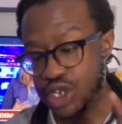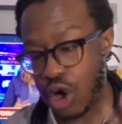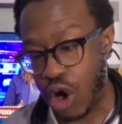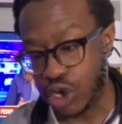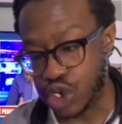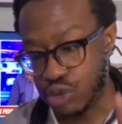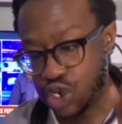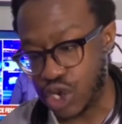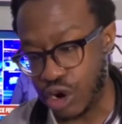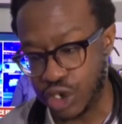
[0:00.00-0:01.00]
also
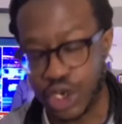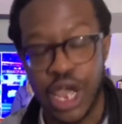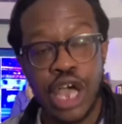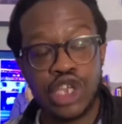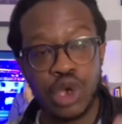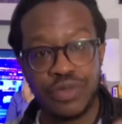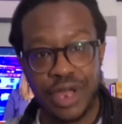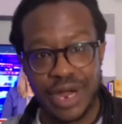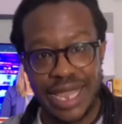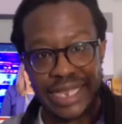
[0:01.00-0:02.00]
searched. So
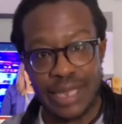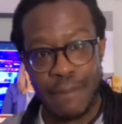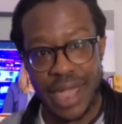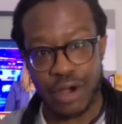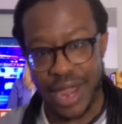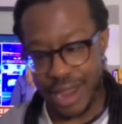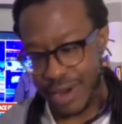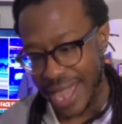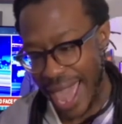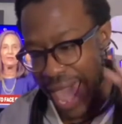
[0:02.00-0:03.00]
there is Mayor
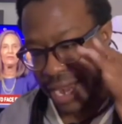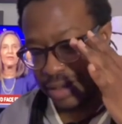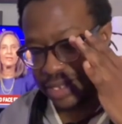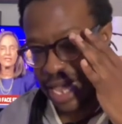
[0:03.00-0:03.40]
Eric Adams,